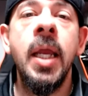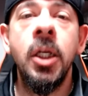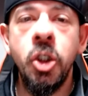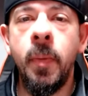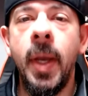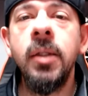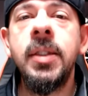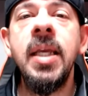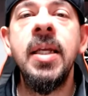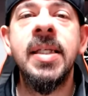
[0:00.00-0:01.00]
Jamel
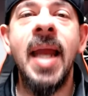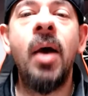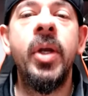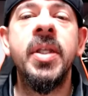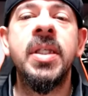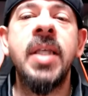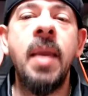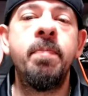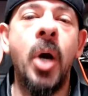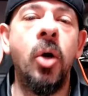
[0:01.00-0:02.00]
Dean is now in the same
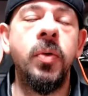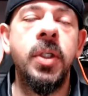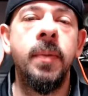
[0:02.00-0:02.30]
boat.